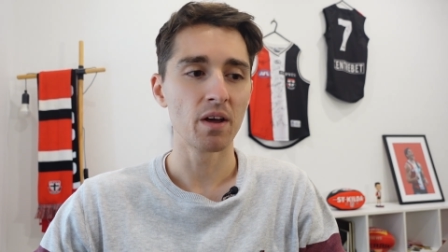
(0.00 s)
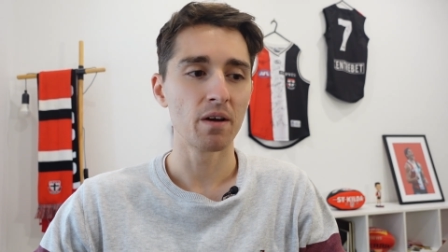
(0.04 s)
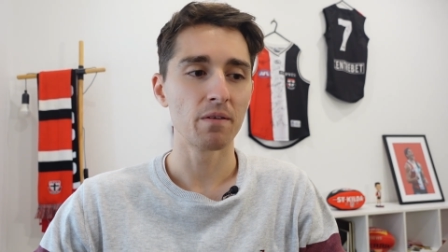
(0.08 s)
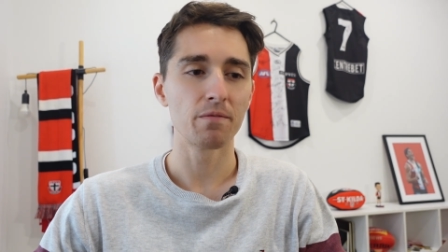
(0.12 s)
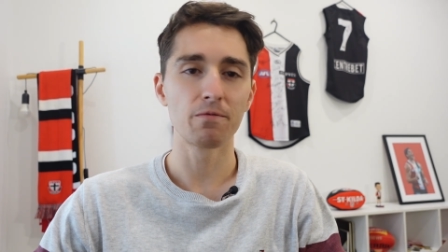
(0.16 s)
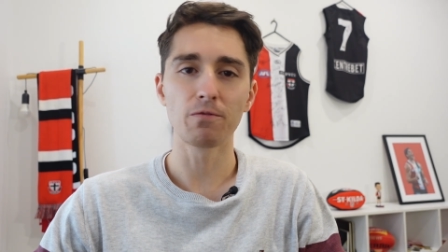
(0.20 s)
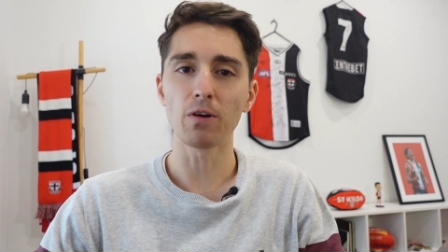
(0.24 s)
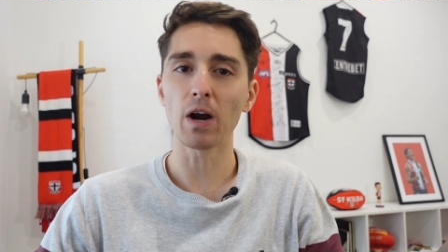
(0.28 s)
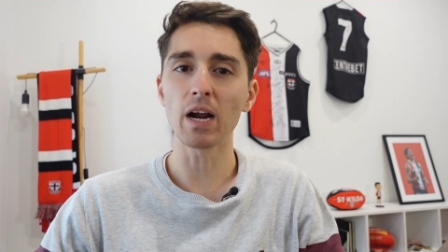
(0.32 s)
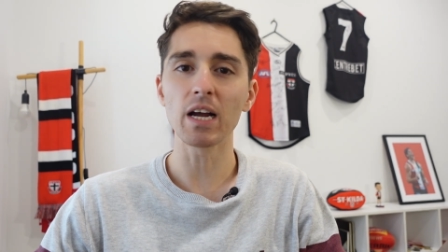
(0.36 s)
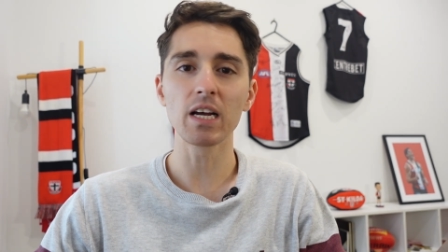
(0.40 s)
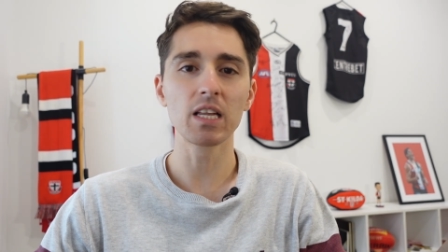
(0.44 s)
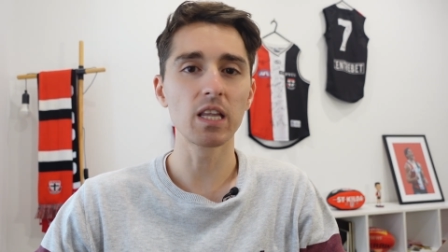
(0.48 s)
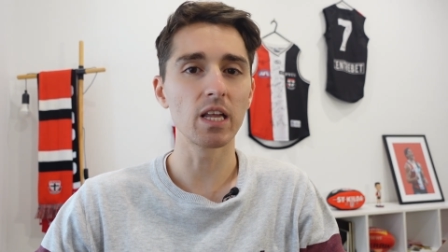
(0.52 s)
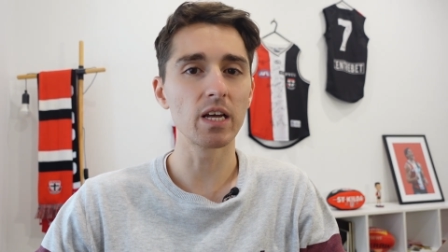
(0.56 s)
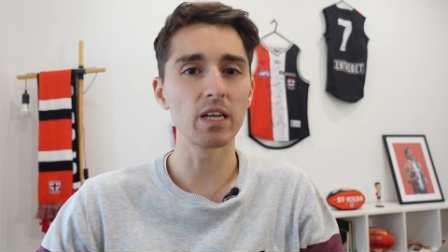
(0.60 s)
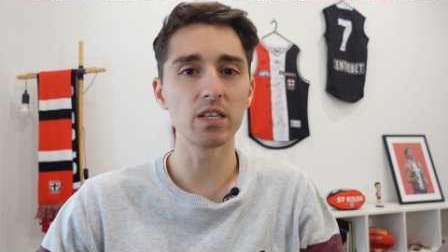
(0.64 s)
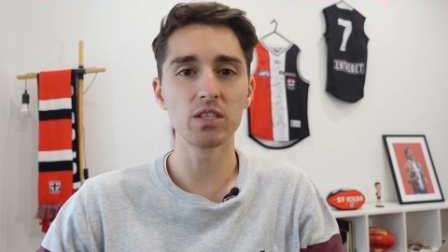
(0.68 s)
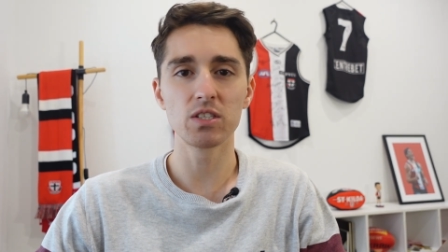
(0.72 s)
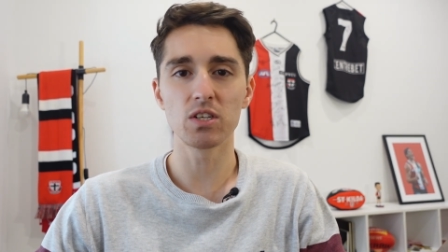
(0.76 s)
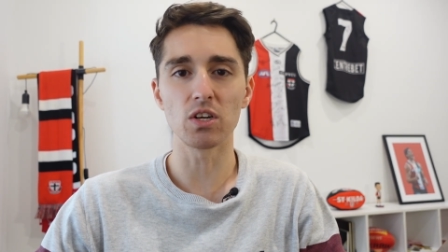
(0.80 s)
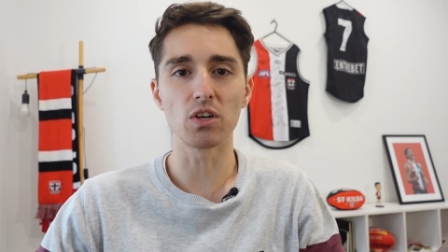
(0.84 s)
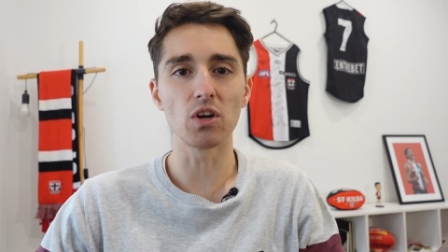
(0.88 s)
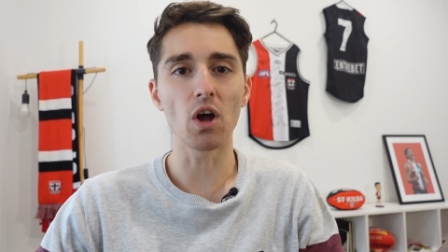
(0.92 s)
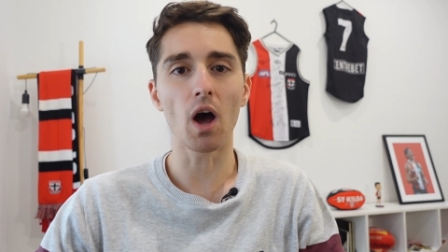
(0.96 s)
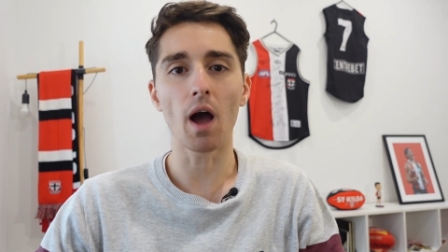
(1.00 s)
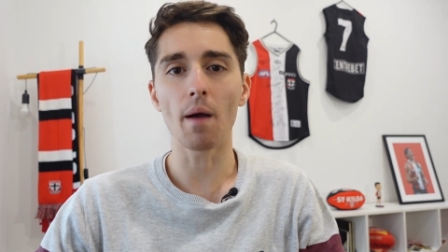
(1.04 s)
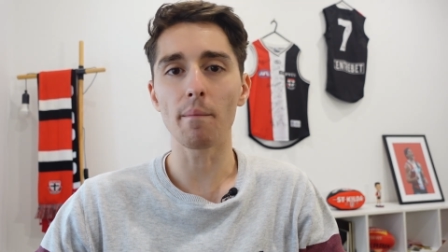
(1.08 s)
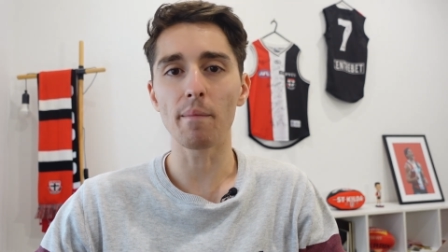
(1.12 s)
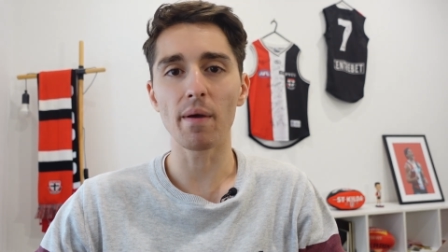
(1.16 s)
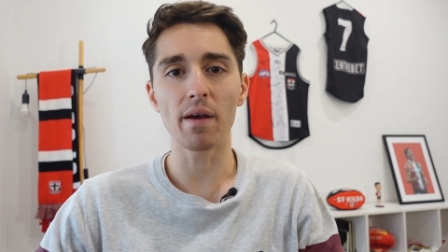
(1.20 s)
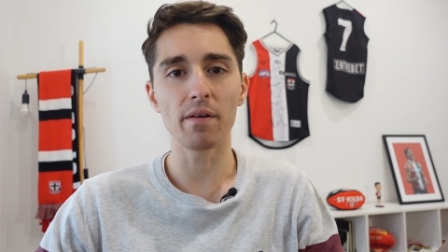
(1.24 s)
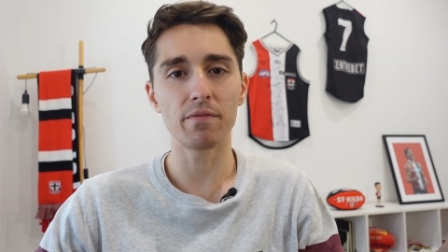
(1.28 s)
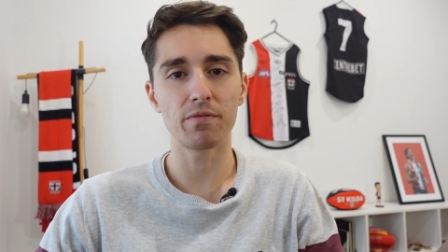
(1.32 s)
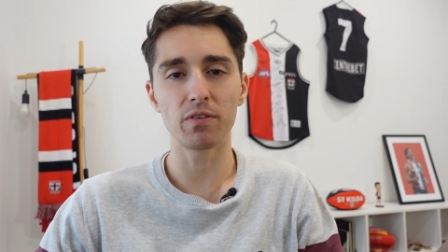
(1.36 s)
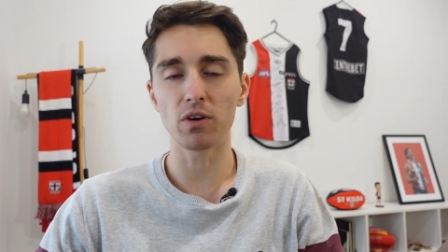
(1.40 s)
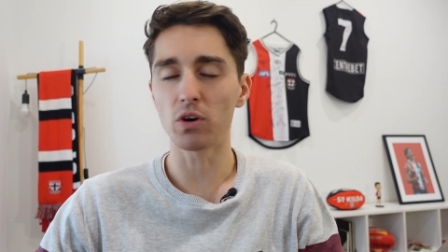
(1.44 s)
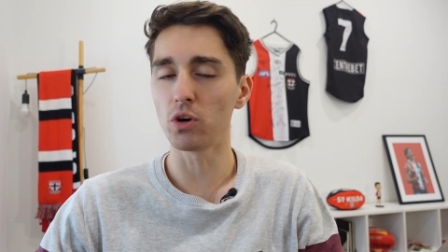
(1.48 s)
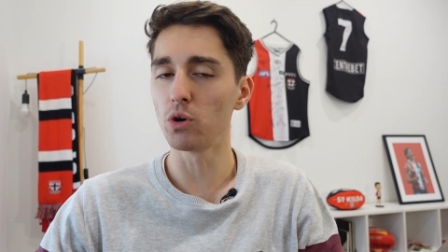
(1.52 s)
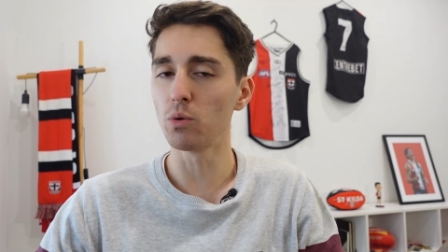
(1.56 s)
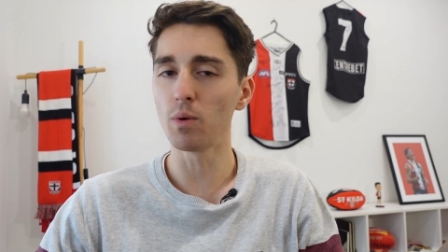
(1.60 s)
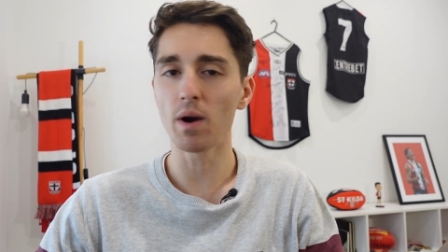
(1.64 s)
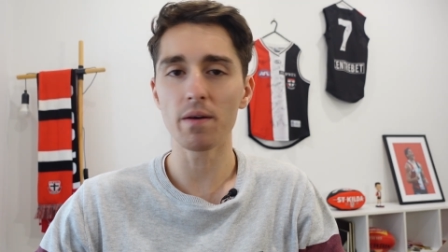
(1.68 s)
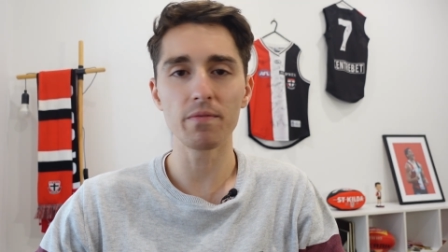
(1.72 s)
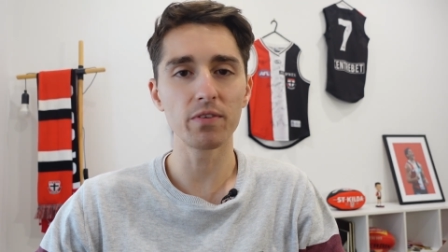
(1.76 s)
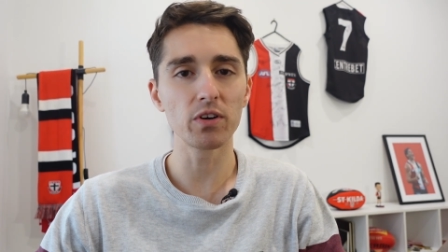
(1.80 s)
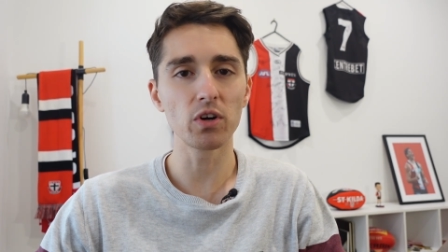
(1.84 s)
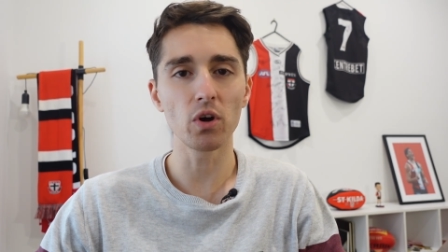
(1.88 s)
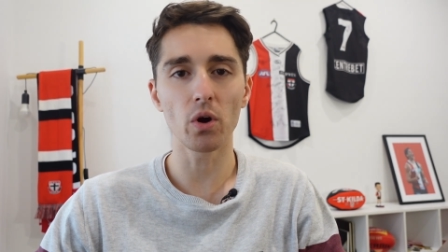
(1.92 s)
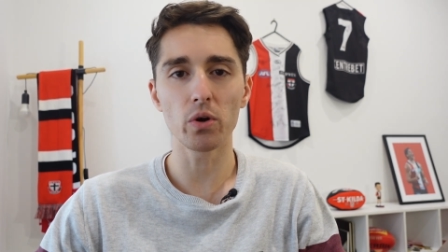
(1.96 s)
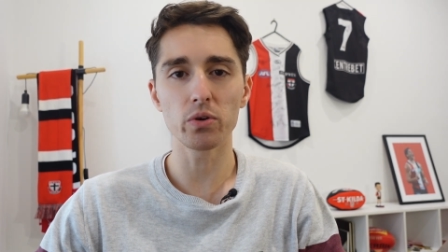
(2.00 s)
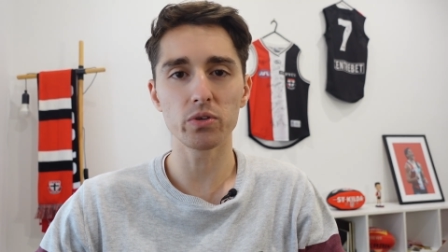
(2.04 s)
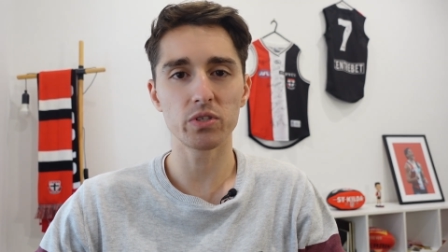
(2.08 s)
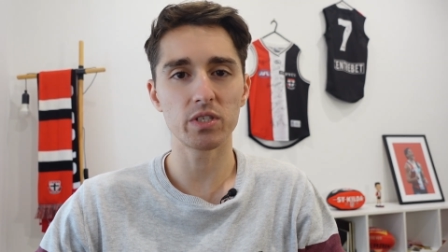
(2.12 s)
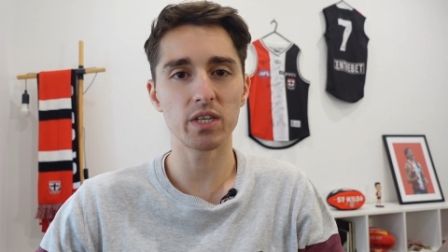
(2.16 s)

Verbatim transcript: Franklin's a nightmare for whoever goes